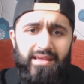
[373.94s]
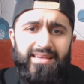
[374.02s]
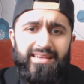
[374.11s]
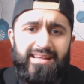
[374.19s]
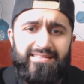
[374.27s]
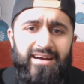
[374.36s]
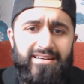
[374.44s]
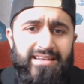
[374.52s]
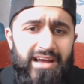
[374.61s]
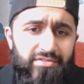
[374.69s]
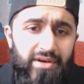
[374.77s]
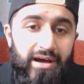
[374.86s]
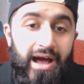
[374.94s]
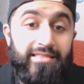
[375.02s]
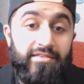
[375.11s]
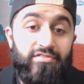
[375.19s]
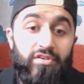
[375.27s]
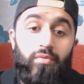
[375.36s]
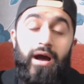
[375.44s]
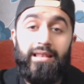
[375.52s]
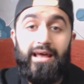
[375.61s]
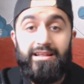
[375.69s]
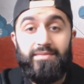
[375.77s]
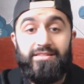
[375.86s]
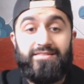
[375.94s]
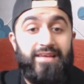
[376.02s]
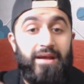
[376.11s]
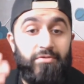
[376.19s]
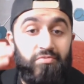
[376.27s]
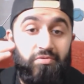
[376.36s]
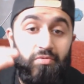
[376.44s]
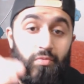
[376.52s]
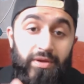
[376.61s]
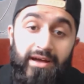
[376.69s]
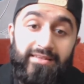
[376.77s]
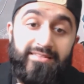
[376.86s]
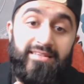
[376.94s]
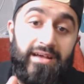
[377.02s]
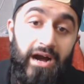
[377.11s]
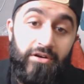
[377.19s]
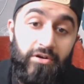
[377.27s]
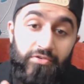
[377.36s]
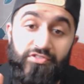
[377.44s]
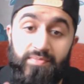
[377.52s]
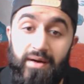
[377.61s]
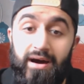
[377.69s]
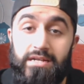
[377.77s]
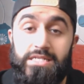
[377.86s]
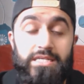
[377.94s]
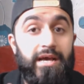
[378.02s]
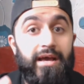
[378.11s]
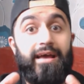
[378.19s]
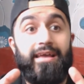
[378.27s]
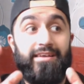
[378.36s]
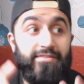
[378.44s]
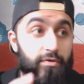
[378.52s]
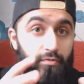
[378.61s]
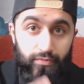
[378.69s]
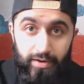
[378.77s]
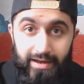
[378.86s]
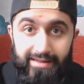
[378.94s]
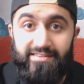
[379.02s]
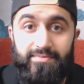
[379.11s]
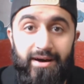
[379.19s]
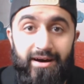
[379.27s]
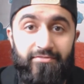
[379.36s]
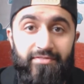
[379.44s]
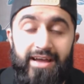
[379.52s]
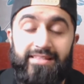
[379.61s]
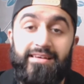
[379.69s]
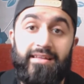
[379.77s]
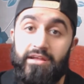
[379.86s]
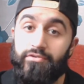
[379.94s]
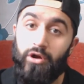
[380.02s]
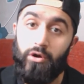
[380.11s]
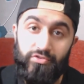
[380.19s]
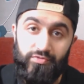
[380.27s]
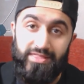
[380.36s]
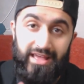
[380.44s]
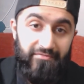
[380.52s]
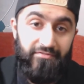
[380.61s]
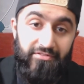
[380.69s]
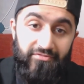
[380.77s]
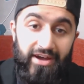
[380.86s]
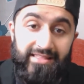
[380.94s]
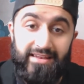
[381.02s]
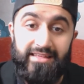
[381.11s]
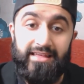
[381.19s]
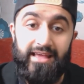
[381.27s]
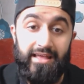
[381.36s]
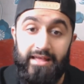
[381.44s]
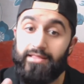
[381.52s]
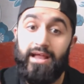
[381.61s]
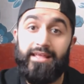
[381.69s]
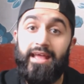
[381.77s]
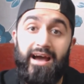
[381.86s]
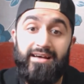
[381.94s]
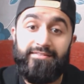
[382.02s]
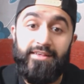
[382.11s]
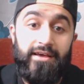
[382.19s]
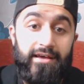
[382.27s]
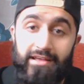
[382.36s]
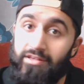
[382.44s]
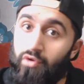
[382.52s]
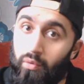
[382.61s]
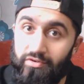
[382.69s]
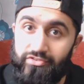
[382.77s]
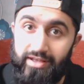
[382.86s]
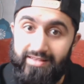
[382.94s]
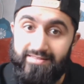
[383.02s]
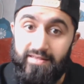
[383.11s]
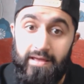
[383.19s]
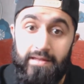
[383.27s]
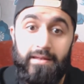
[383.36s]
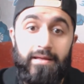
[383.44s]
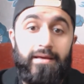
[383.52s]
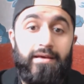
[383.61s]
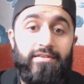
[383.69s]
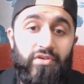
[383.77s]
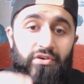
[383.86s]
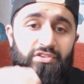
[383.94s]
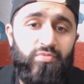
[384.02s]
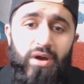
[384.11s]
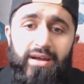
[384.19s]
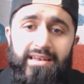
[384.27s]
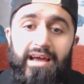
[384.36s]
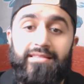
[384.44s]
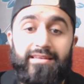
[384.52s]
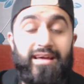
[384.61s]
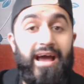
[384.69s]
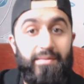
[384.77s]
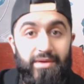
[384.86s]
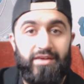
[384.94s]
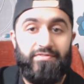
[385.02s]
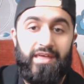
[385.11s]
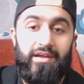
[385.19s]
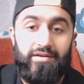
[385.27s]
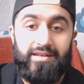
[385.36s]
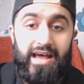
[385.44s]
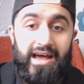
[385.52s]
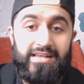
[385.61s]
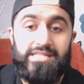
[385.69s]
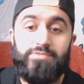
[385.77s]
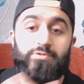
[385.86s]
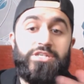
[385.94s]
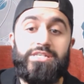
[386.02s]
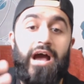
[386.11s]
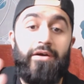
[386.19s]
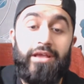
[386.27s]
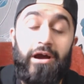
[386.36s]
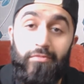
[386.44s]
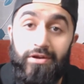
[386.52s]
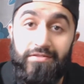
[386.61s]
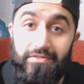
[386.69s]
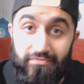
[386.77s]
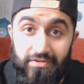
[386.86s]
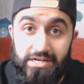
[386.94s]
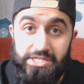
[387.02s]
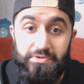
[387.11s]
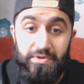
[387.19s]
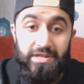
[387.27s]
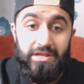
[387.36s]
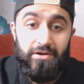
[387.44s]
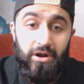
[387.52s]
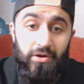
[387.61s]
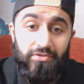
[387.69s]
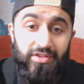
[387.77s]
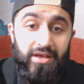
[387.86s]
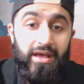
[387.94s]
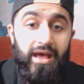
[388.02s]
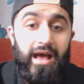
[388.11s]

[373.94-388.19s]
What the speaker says: he gets knocked out as well. And so what I liked about this chapter was we got to see Garo's smarts. He's a really smart fighter, and he grows with every fight that he has, almost like a Saiyan. So he's worked out the timing of their attacks, which is how he got rid of the first 3 heroes.